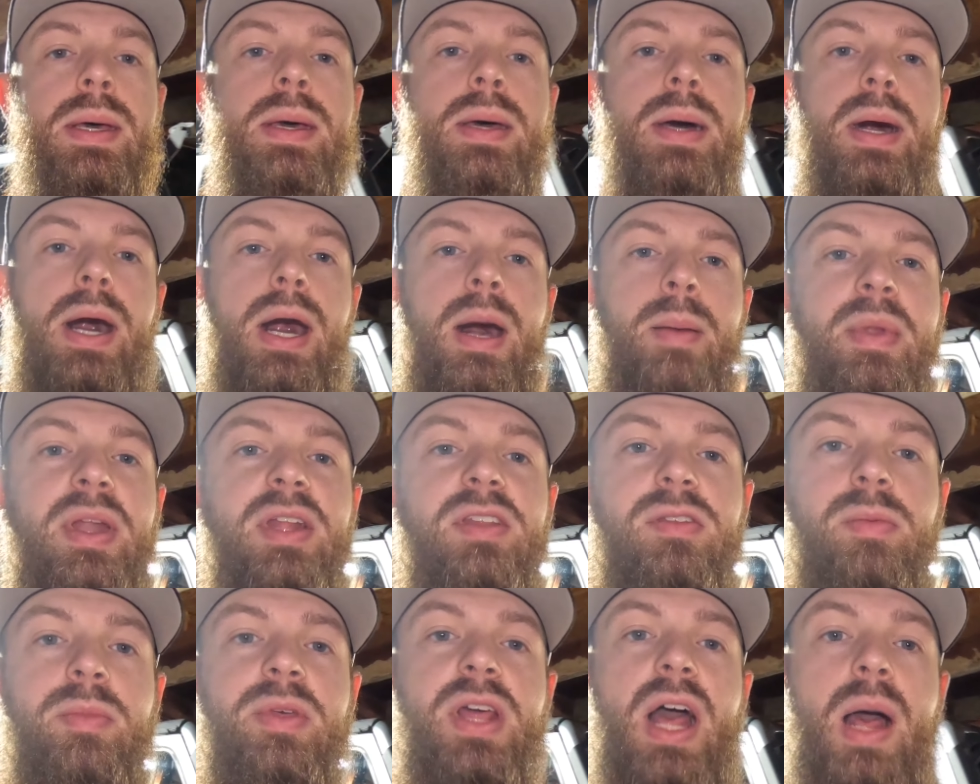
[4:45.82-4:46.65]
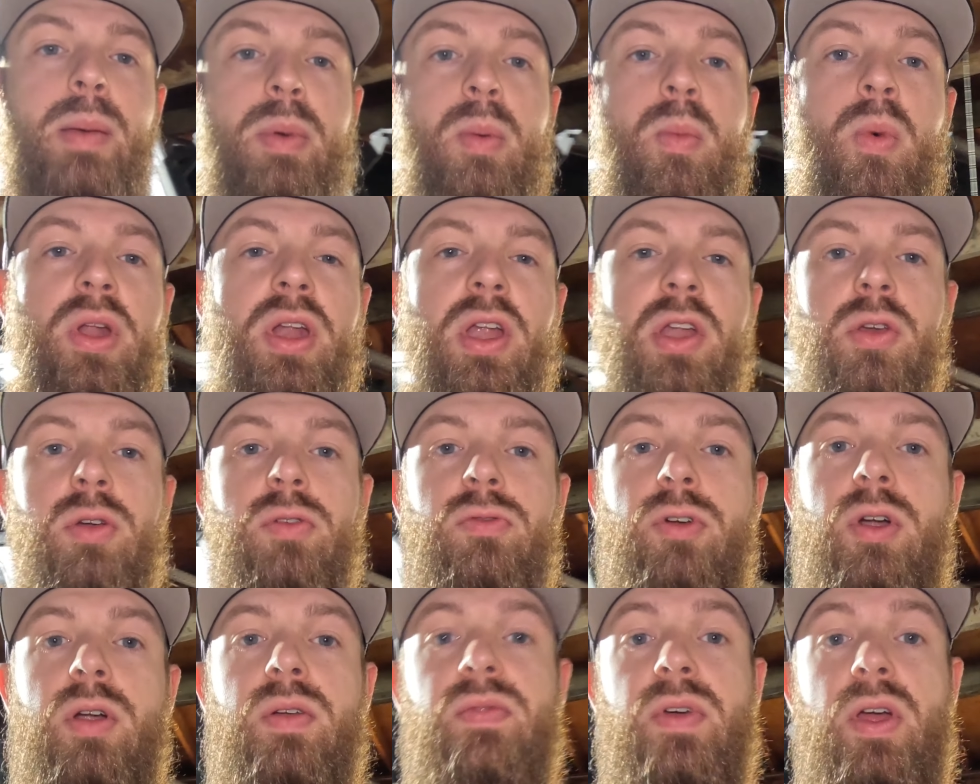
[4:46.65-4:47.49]
and it's something I've been wanting to do
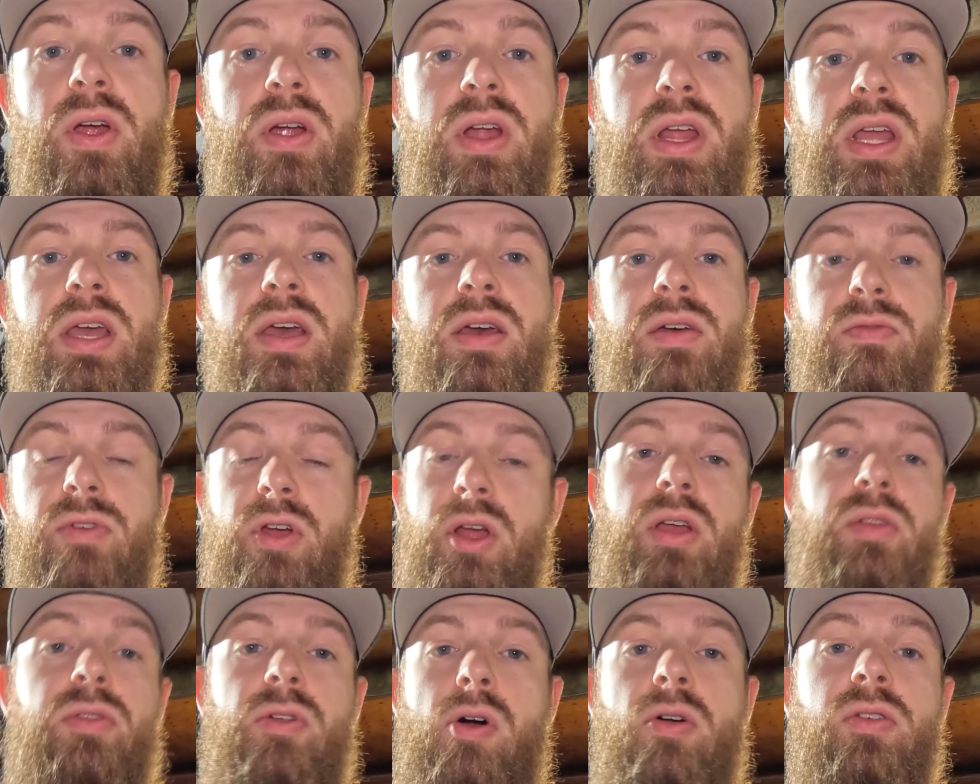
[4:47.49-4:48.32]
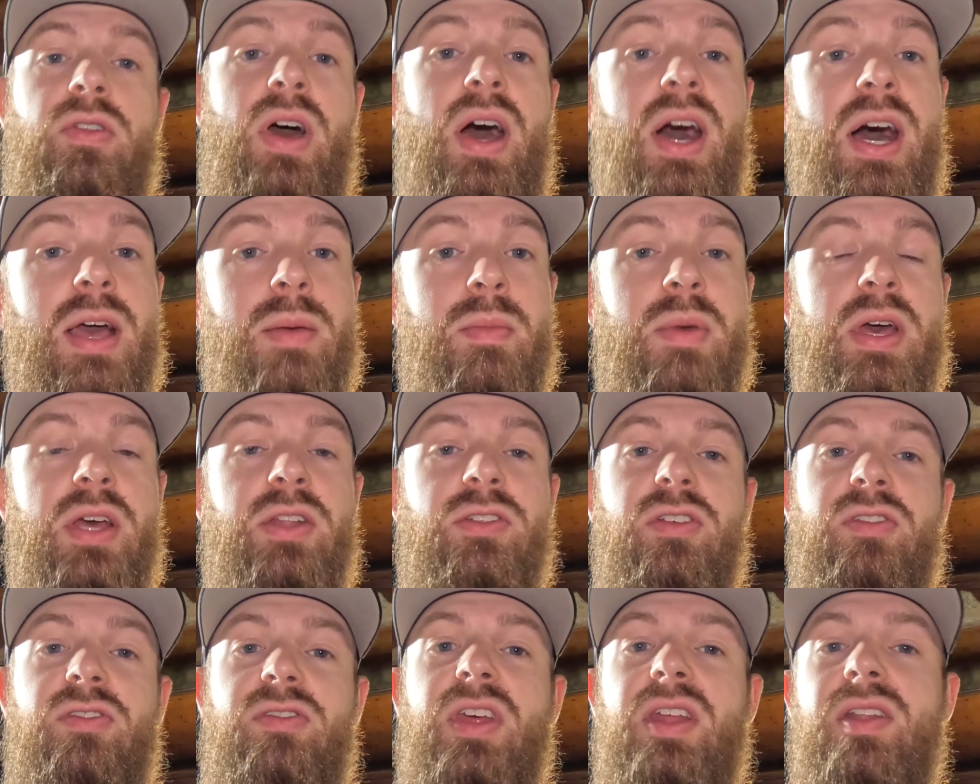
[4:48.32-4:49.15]
for a very, very long time.
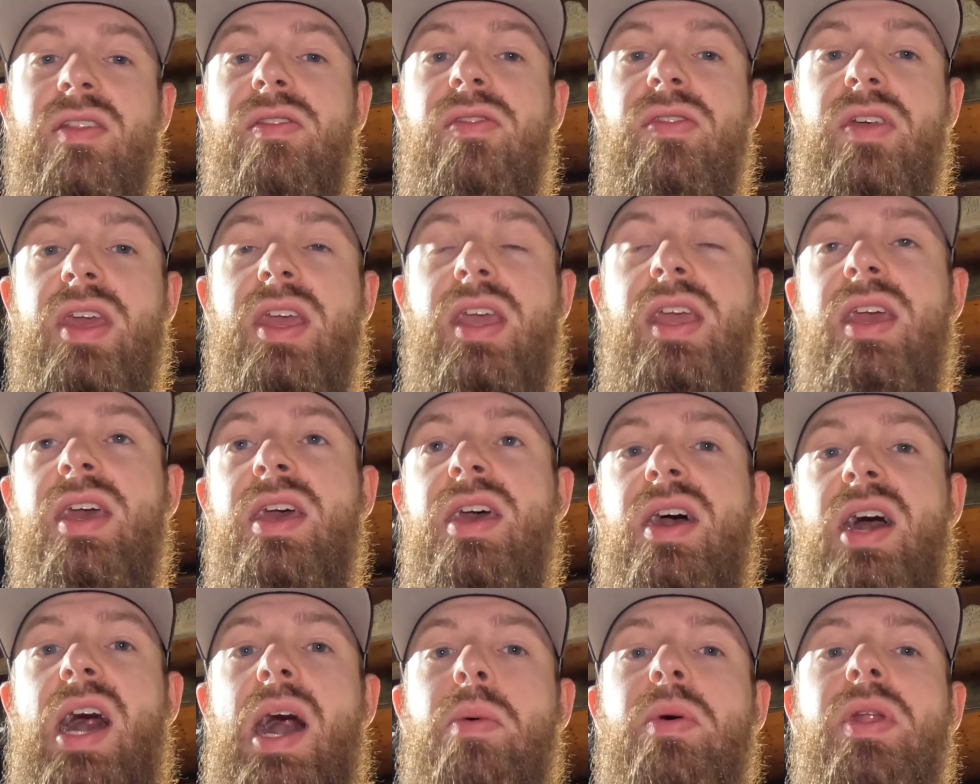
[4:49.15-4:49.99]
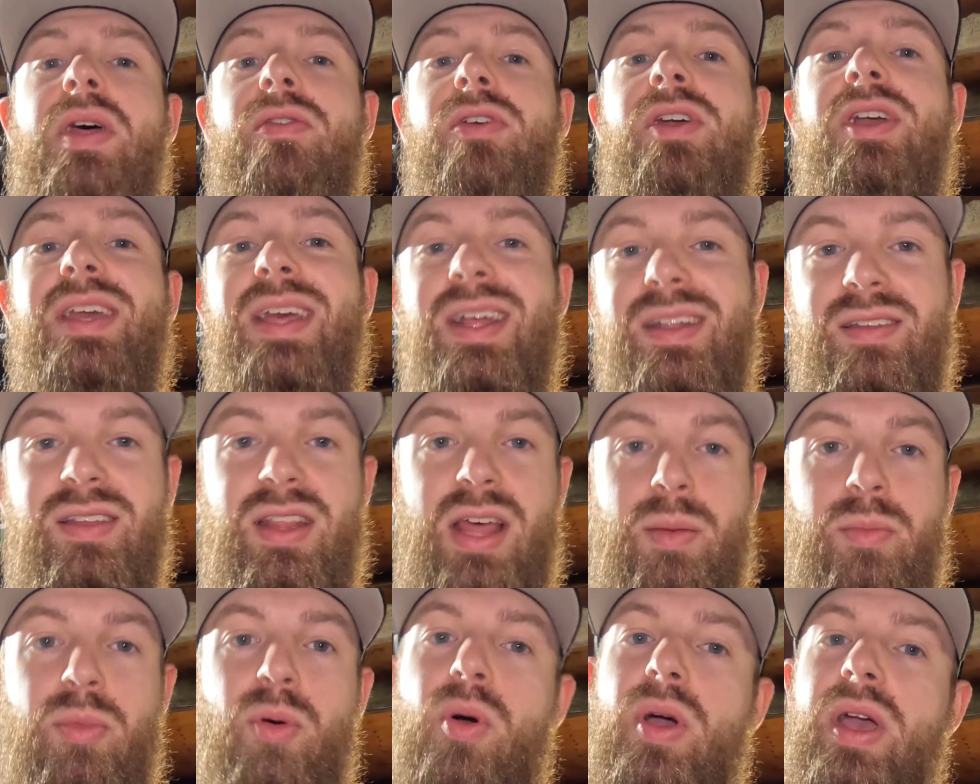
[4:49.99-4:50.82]
Just didn't think I would ever get to
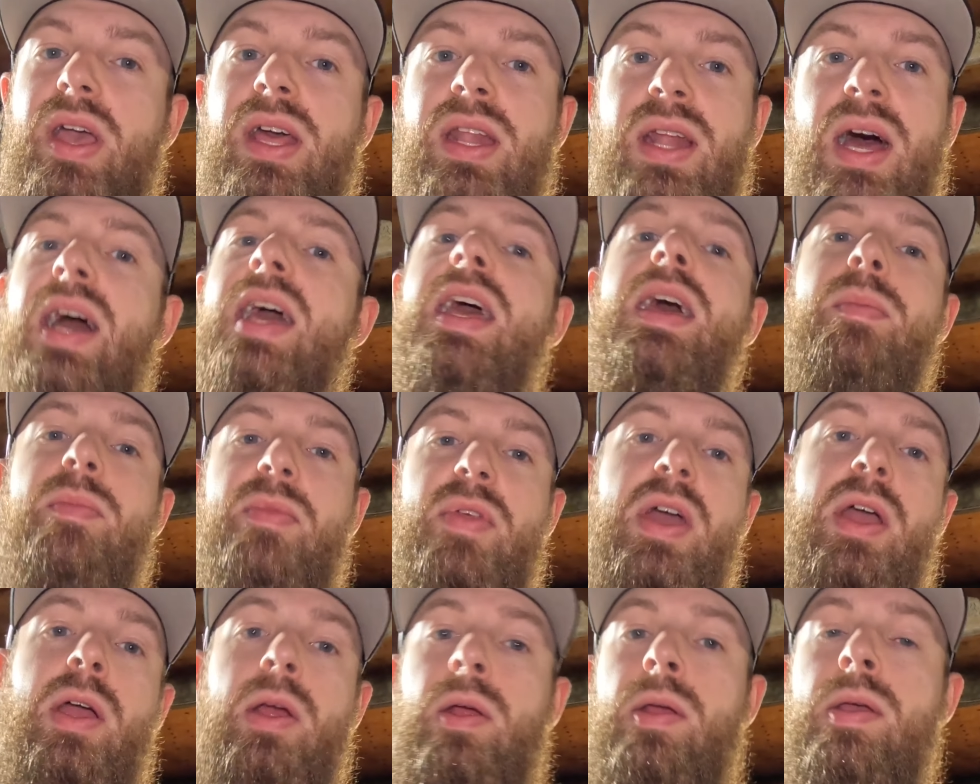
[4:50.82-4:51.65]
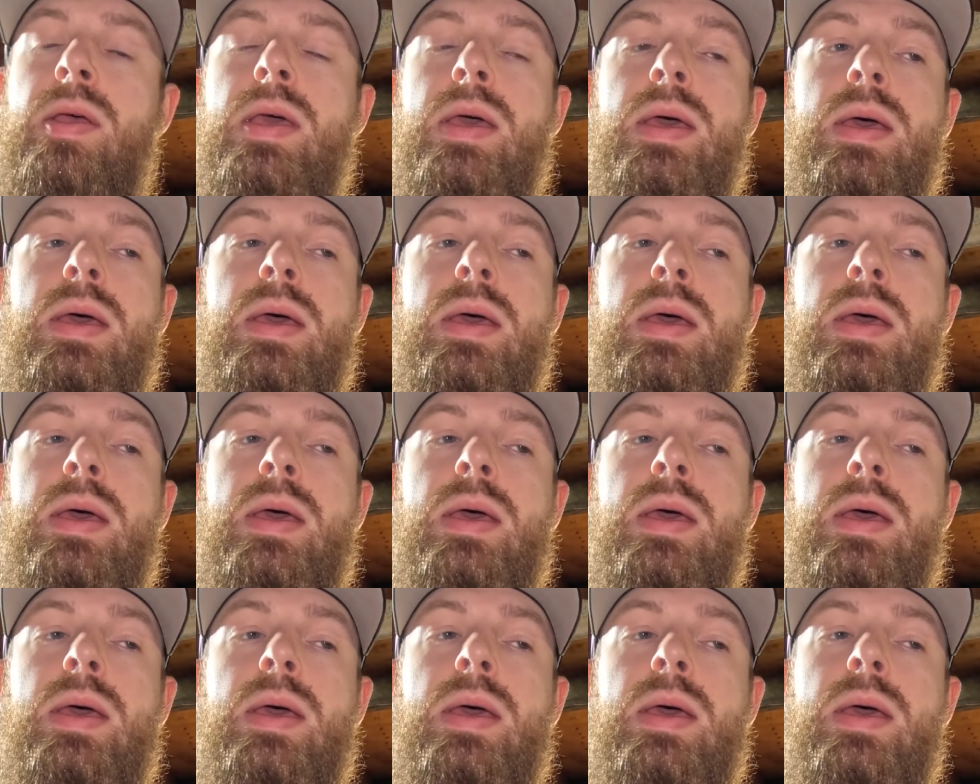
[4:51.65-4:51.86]
that point, and I am there.